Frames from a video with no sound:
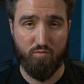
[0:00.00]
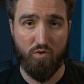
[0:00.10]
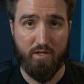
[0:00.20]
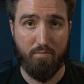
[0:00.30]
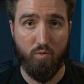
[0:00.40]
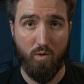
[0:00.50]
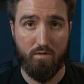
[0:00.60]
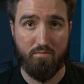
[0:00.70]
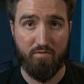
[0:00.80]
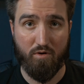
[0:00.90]
really
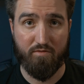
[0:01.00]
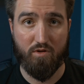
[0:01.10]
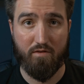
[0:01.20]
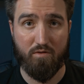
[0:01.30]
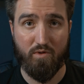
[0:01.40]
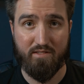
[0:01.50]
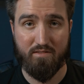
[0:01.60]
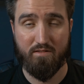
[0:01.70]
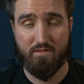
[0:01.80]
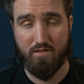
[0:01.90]
important for a few different
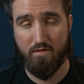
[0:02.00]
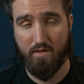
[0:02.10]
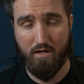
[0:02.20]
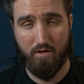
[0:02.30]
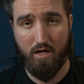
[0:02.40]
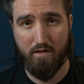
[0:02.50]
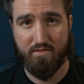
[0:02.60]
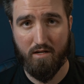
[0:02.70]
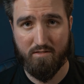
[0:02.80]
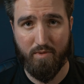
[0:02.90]
reasons that I'll kind of
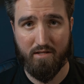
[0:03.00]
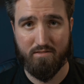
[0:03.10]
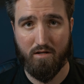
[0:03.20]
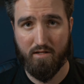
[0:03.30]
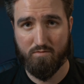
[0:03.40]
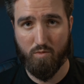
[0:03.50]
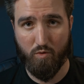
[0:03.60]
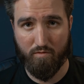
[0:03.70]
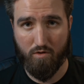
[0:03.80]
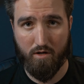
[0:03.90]
touch base on as we
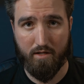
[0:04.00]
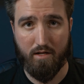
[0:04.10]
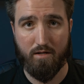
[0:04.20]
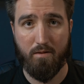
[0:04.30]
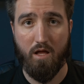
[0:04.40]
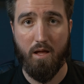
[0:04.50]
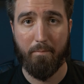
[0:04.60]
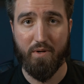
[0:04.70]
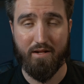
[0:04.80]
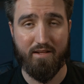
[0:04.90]
move along here,
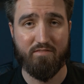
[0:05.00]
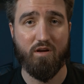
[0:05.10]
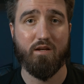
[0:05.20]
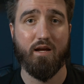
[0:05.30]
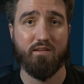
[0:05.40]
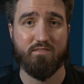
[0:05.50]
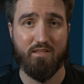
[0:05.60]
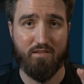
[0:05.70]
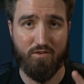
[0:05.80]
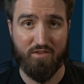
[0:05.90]
but it is very nice
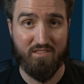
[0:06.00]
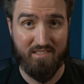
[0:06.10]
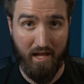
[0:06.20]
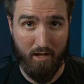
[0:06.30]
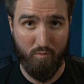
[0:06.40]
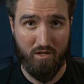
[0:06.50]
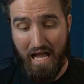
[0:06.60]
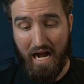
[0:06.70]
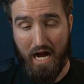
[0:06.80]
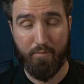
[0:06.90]
that they're the same.
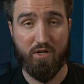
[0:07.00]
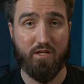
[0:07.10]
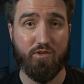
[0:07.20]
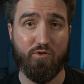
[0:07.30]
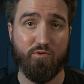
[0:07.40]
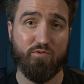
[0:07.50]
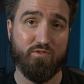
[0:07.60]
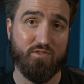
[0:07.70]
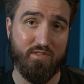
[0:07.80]
I'm gonna use